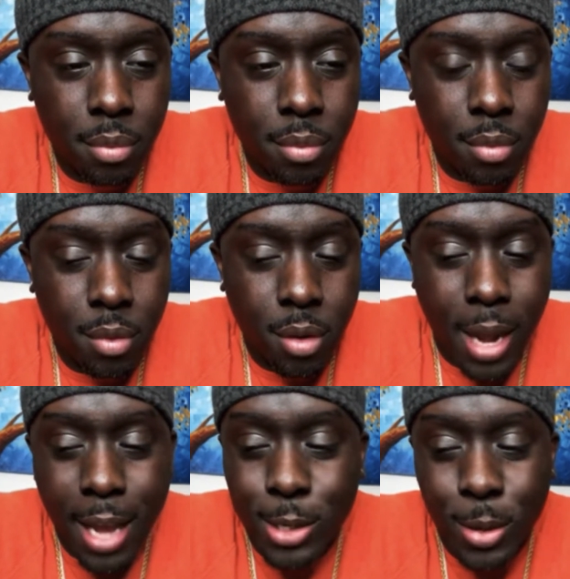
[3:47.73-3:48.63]
Okay,
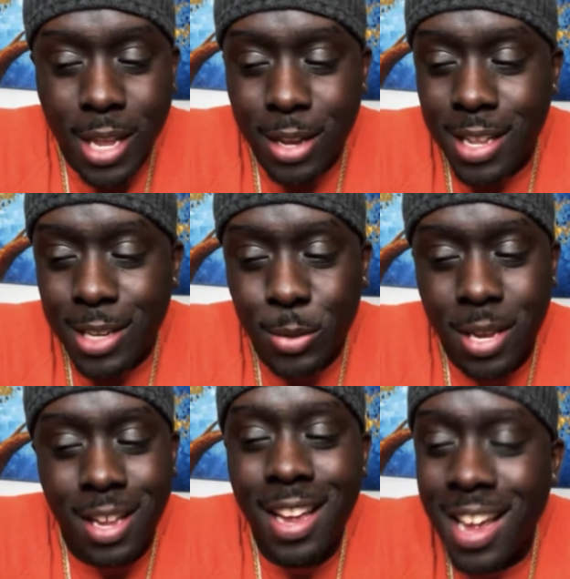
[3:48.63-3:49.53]
so
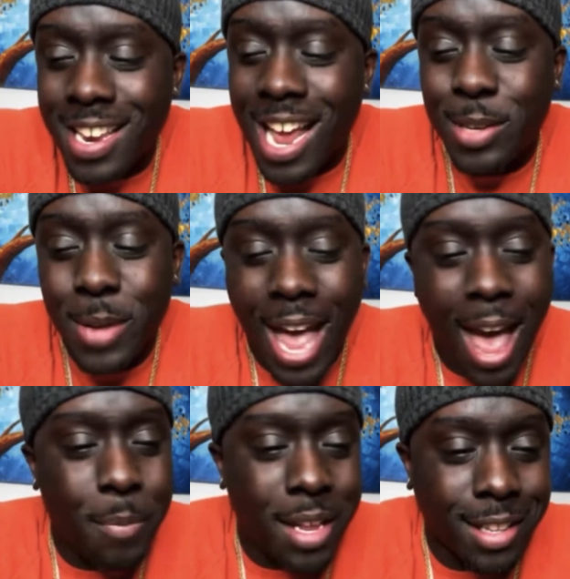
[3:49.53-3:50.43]
that's what
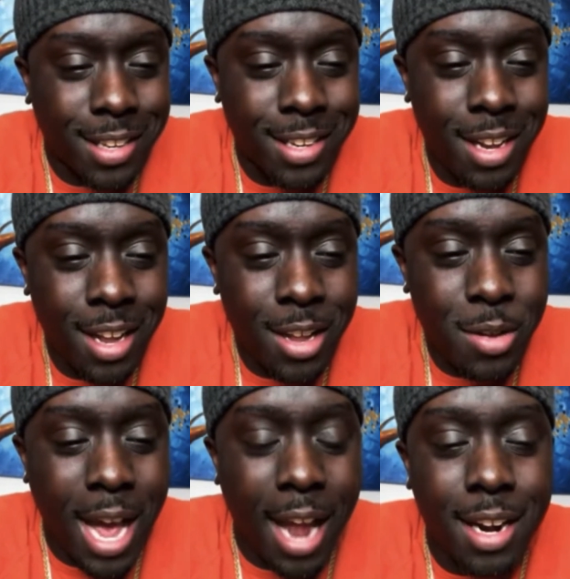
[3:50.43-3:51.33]
happens. You
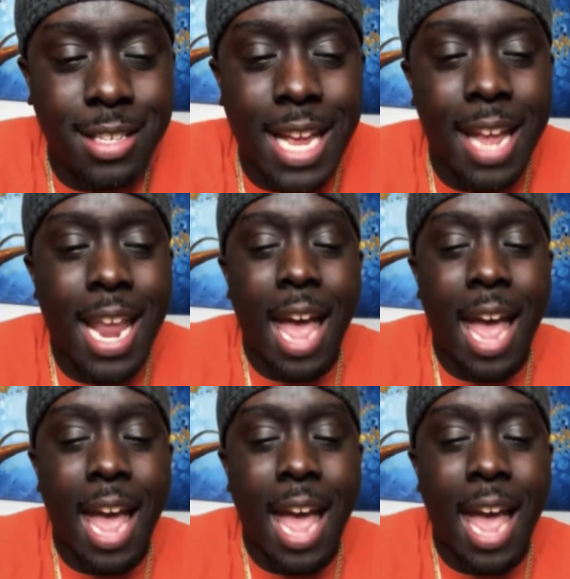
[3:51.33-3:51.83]
got to understand that